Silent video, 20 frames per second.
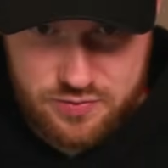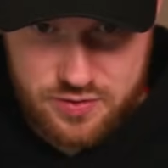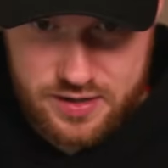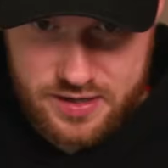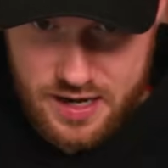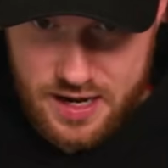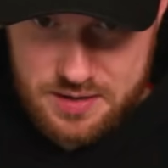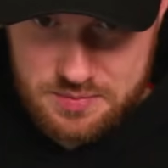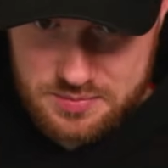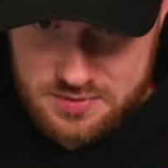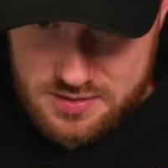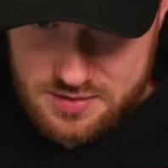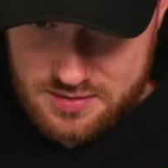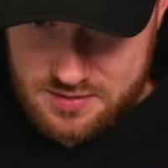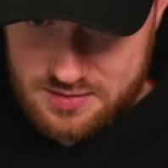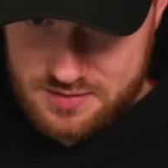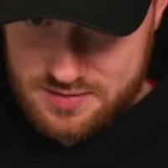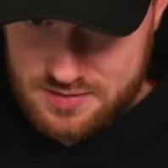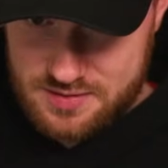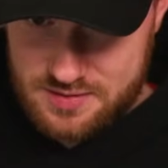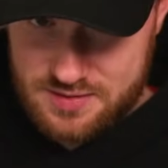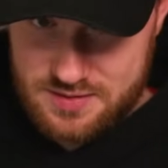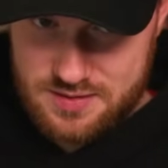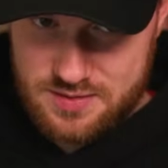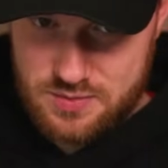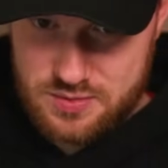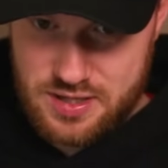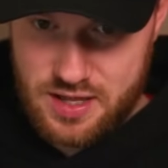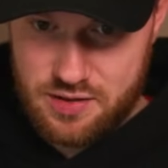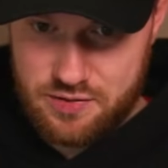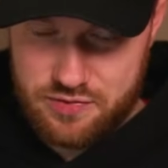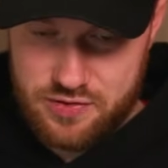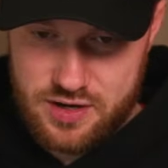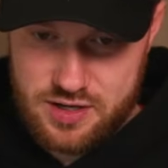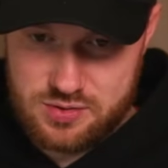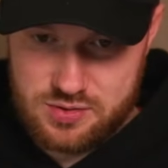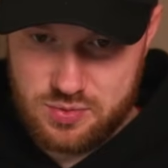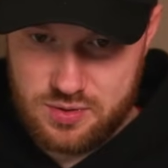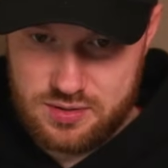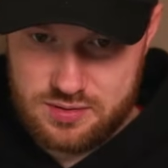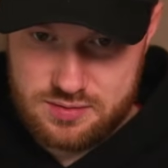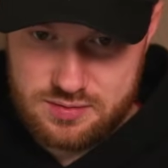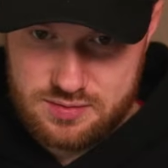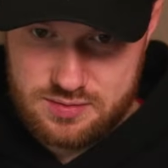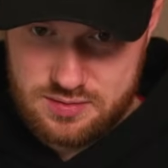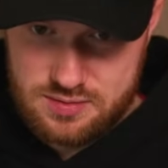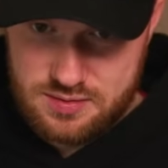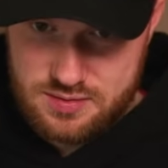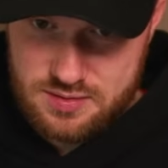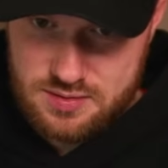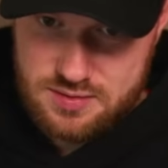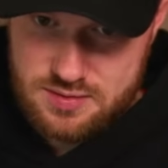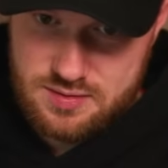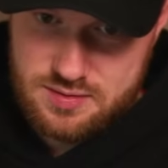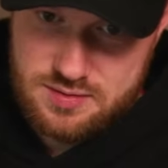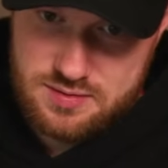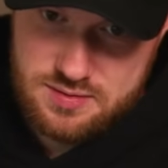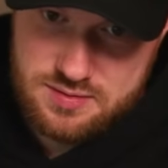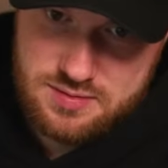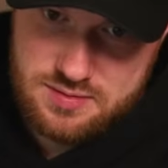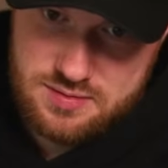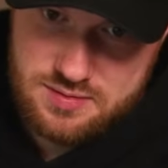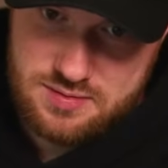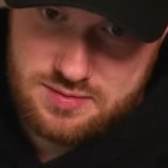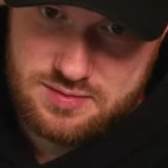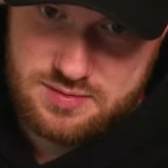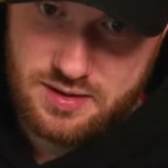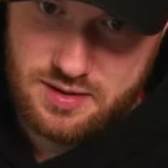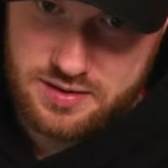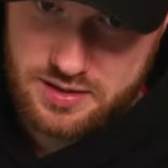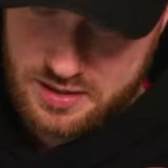games. Was that the first one? I think it